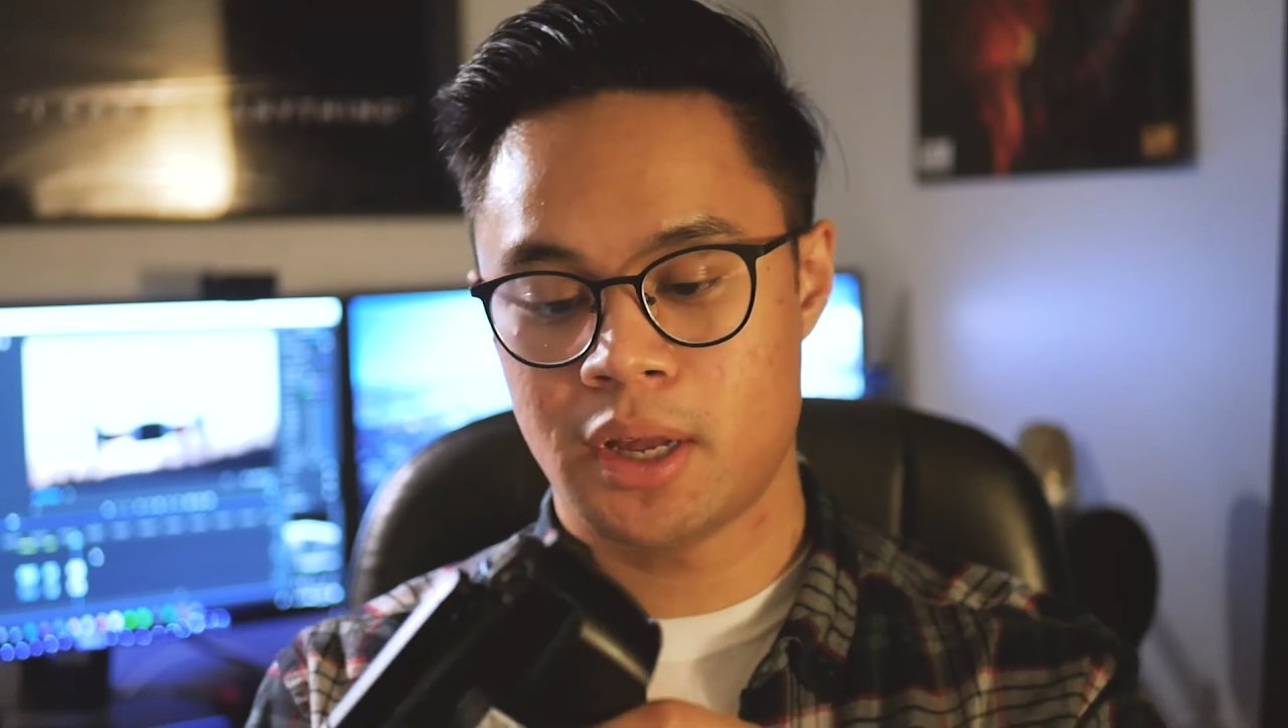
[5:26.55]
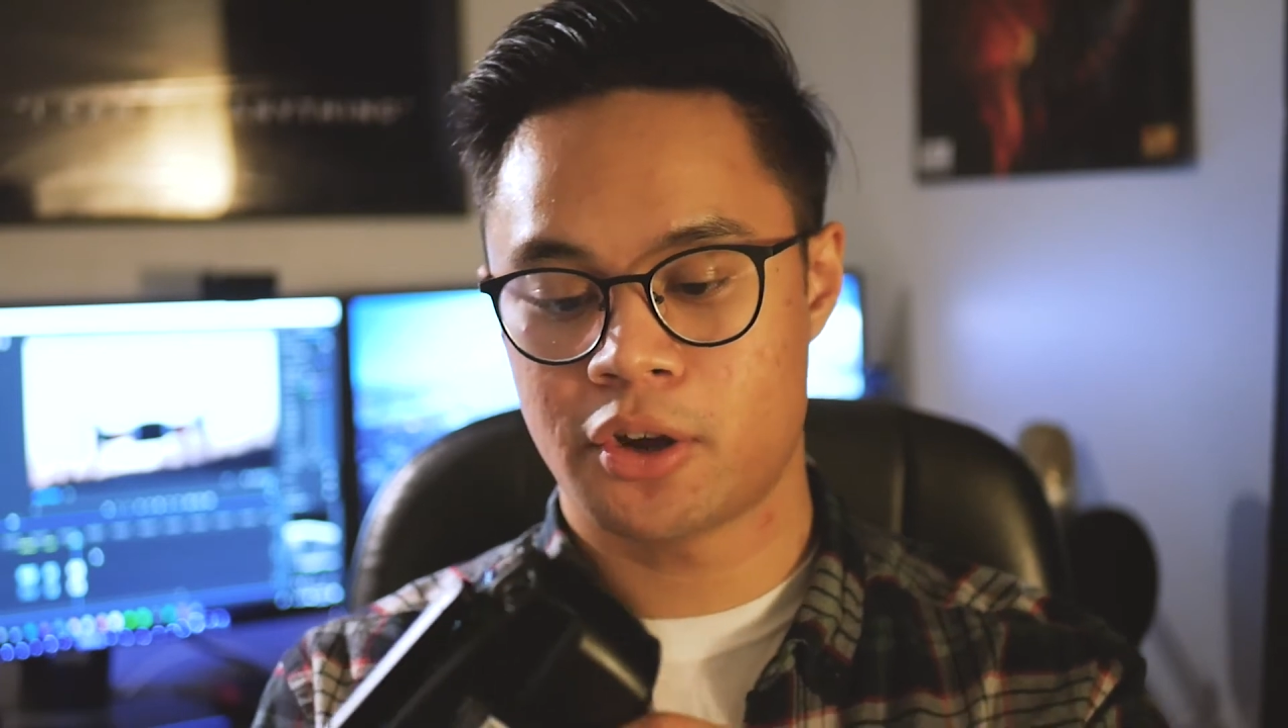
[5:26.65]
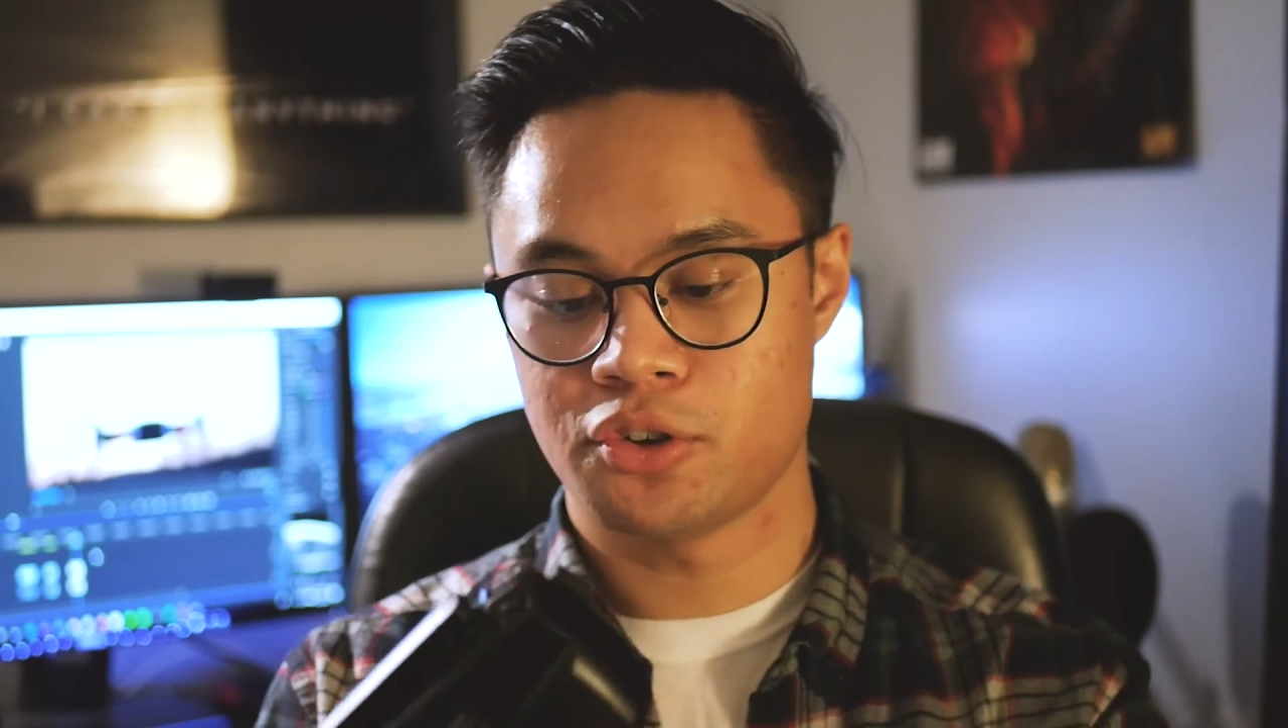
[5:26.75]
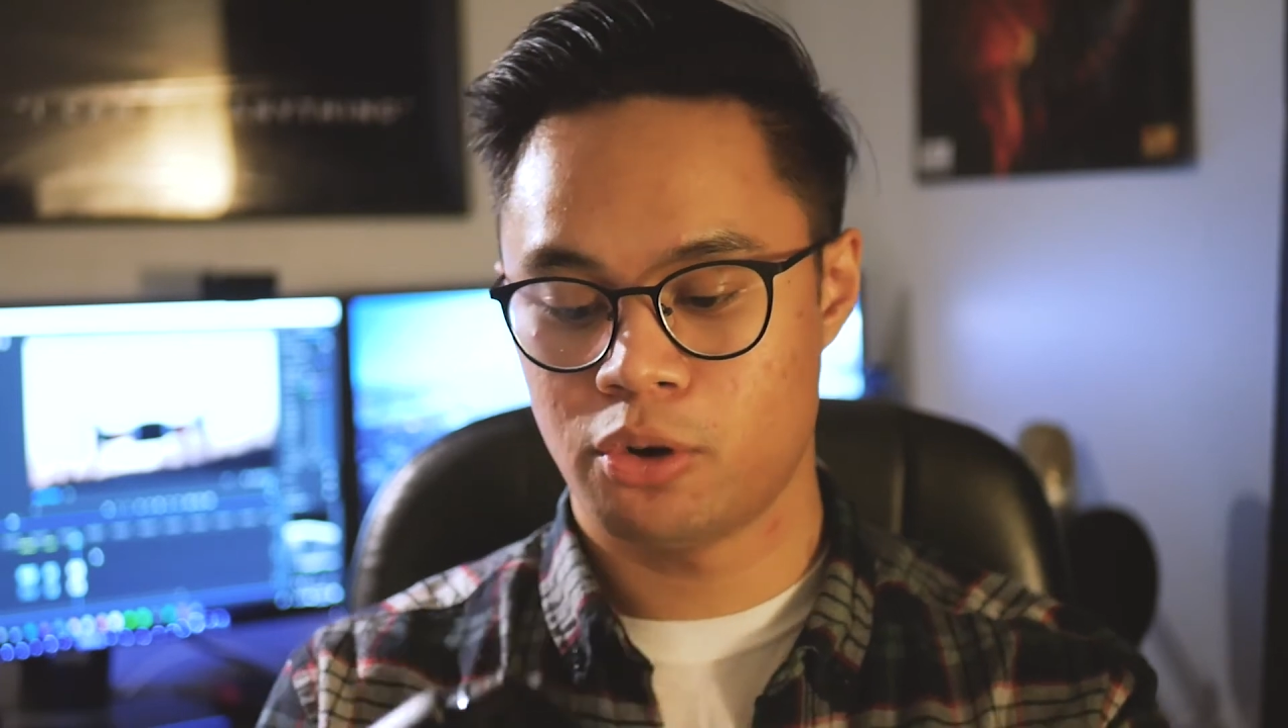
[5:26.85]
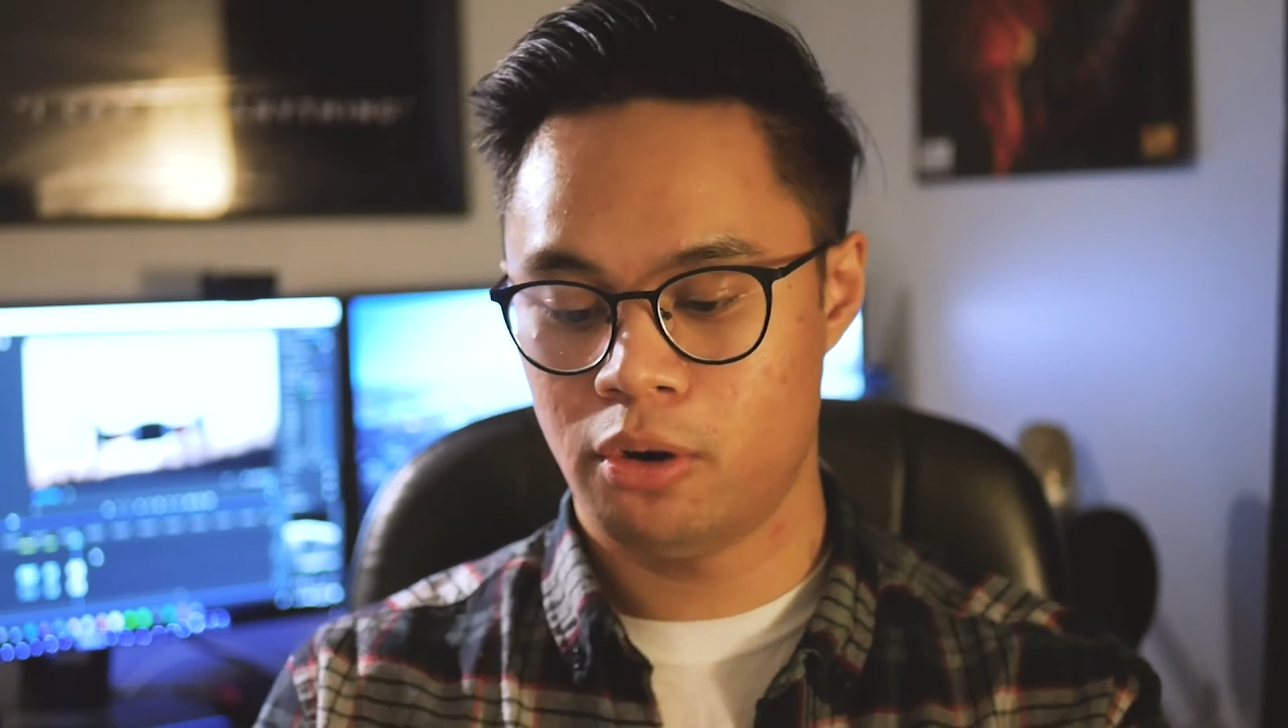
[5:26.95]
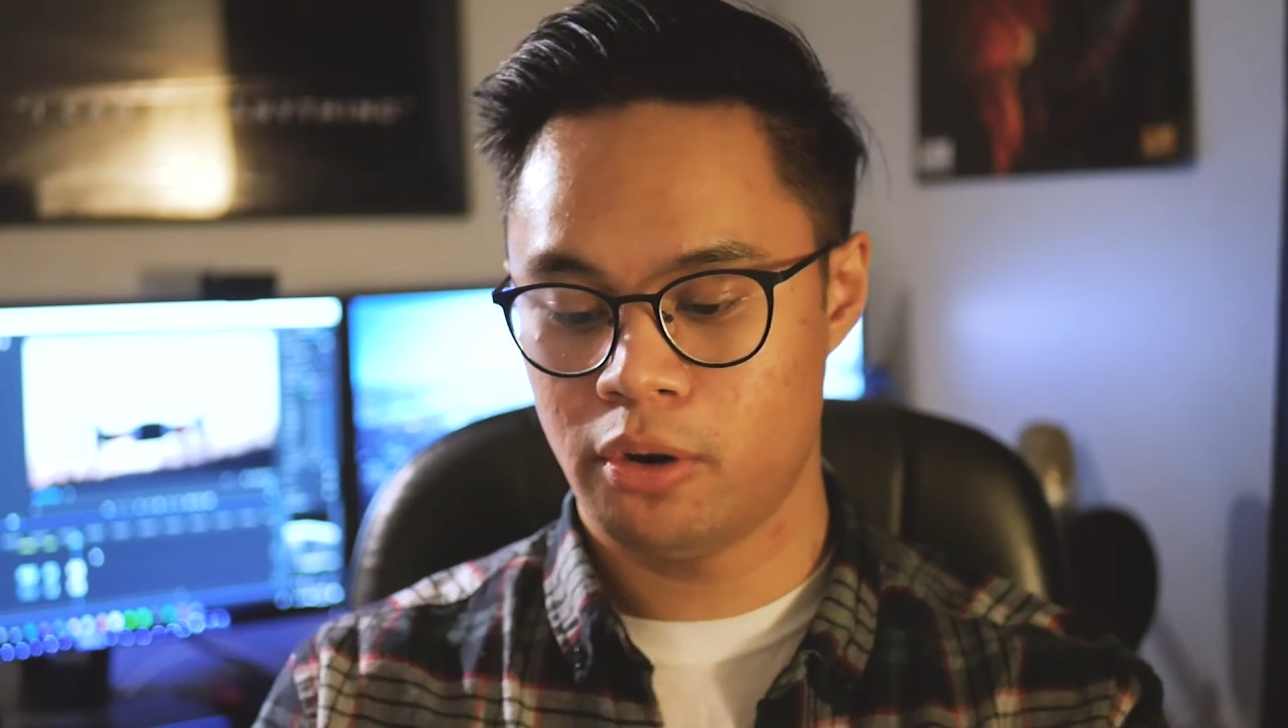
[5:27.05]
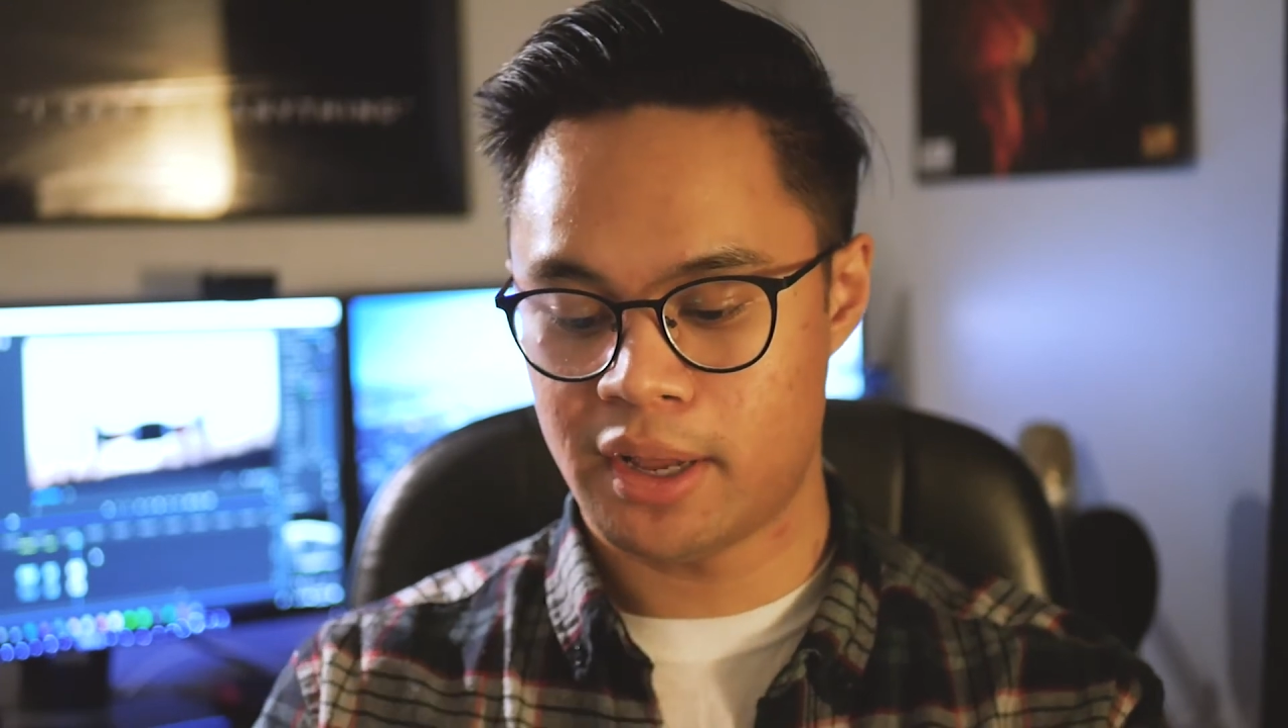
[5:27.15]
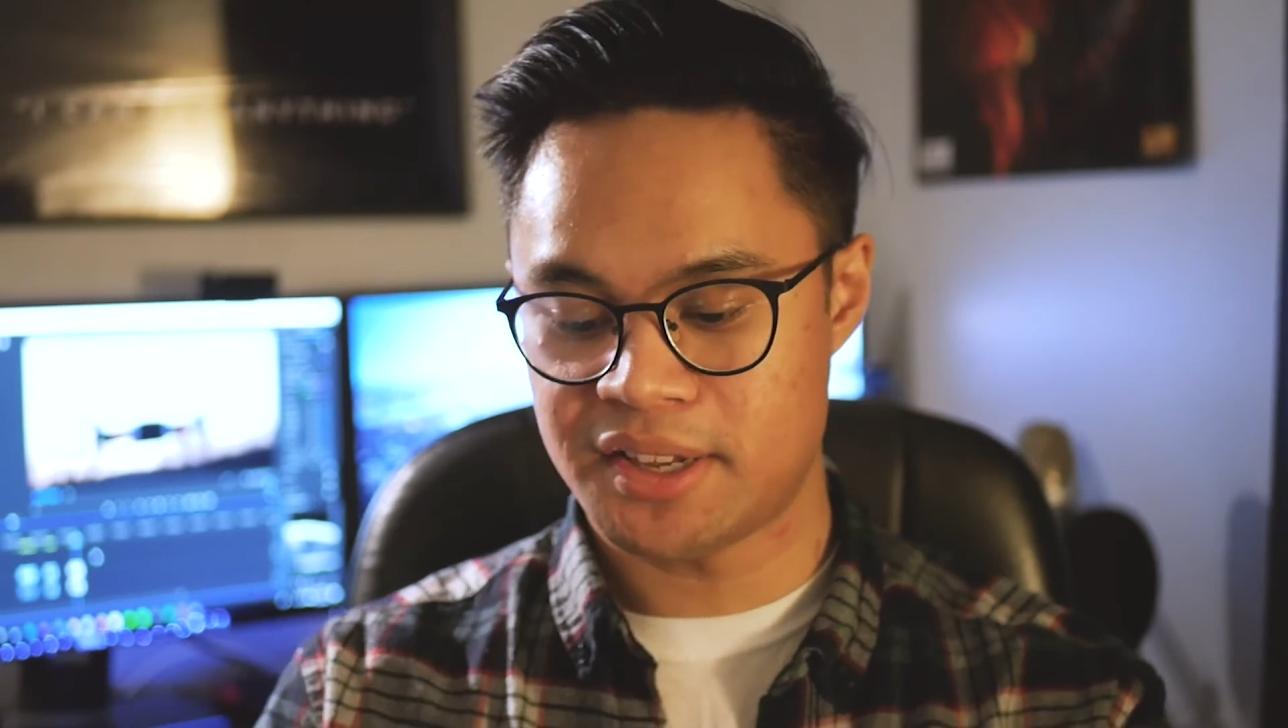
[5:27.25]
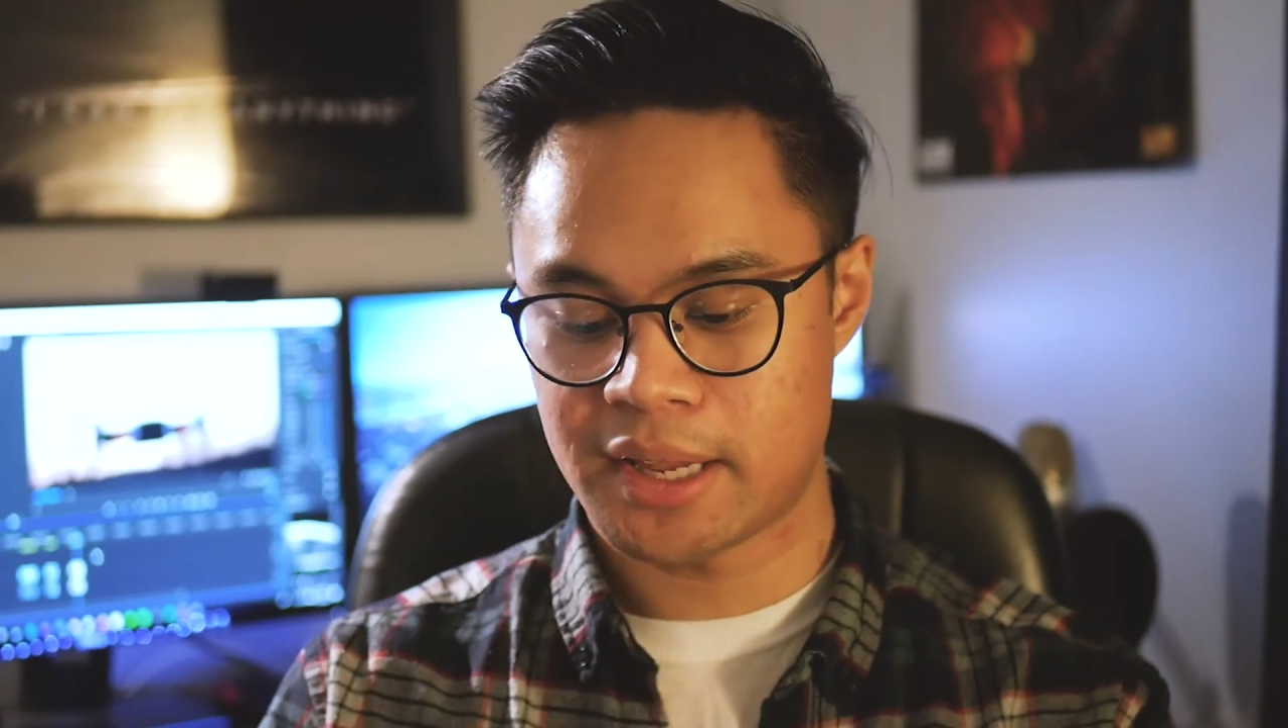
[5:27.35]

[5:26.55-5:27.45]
controller is